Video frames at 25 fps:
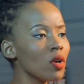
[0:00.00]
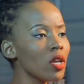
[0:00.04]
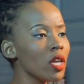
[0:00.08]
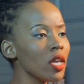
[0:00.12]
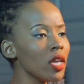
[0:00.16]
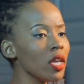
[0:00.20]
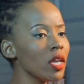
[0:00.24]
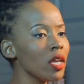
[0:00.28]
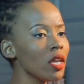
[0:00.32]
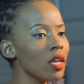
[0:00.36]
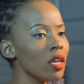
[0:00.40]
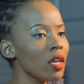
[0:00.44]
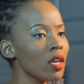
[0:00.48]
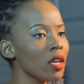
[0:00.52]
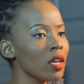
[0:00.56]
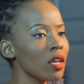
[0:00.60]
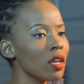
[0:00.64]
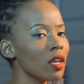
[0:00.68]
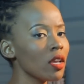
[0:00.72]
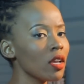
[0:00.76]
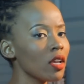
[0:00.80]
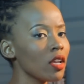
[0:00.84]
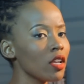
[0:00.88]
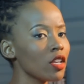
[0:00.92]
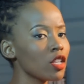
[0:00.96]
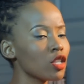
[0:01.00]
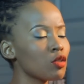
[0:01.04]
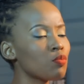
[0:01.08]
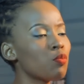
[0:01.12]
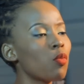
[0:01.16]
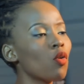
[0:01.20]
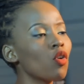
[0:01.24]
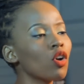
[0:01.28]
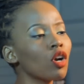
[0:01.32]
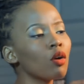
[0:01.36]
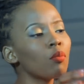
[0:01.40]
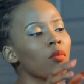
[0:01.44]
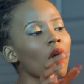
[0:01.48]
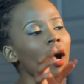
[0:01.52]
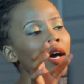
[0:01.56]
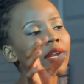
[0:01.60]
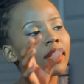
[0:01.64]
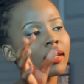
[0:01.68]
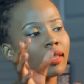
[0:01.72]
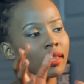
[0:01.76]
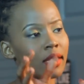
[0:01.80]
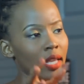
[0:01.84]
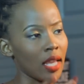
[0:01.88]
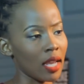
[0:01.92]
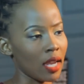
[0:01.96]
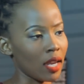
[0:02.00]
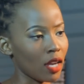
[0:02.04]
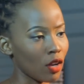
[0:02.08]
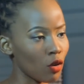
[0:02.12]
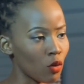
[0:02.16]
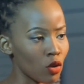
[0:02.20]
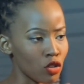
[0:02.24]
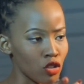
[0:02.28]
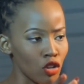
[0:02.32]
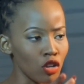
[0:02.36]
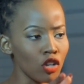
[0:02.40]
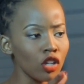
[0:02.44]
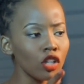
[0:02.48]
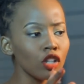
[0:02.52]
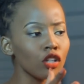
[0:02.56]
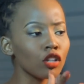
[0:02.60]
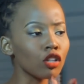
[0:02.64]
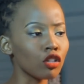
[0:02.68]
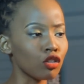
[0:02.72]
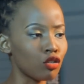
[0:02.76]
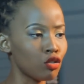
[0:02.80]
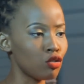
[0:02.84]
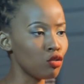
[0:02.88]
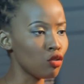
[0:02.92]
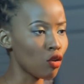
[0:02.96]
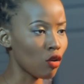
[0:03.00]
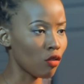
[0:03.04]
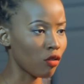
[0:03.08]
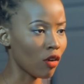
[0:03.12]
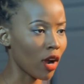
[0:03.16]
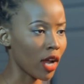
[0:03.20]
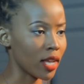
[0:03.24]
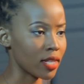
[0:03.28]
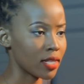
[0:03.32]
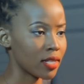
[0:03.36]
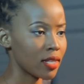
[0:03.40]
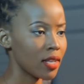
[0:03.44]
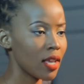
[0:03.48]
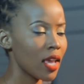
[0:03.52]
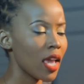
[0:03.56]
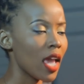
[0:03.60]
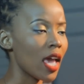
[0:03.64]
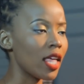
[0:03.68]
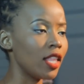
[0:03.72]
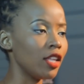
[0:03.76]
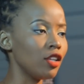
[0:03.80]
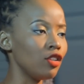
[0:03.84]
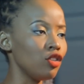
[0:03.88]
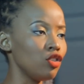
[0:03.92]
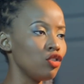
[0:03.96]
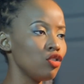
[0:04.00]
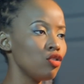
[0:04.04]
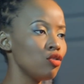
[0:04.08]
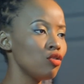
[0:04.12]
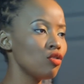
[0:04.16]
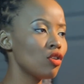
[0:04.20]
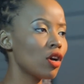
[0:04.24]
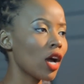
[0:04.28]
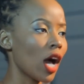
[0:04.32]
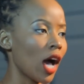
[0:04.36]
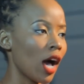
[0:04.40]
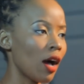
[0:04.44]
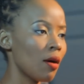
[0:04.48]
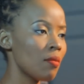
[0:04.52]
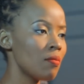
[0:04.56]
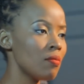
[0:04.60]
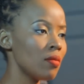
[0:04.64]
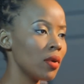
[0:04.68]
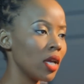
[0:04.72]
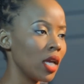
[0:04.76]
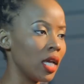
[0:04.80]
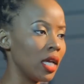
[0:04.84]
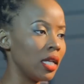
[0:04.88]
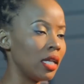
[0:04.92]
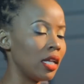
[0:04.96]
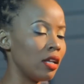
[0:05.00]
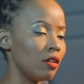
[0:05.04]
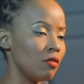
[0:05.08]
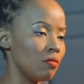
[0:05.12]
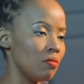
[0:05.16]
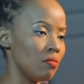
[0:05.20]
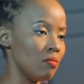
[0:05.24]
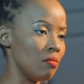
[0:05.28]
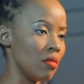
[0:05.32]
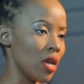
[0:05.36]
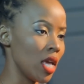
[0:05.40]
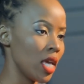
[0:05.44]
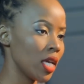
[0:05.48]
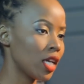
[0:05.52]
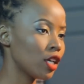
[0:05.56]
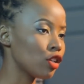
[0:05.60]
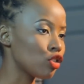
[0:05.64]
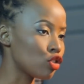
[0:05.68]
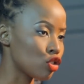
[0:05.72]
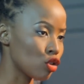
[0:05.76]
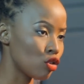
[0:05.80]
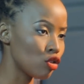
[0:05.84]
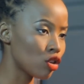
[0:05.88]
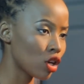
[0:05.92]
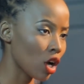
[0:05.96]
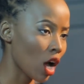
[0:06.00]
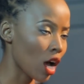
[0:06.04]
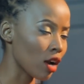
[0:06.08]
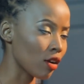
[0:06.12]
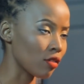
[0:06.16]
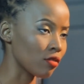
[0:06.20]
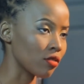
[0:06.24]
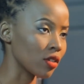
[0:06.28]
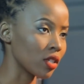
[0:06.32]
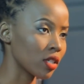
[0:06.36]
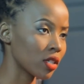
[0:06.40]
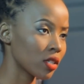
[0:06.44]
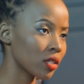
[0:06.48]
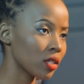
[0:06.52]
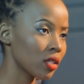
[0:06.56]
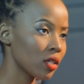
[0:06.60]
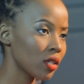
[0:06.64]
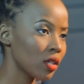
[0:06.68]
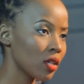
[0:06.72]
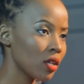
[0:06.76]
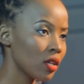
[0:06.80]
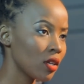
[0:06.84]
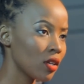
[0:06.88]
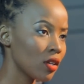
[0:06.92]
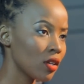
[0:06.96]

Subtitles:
We spoke about it there. It was only the two of us, and then you come in and make a joke out of it.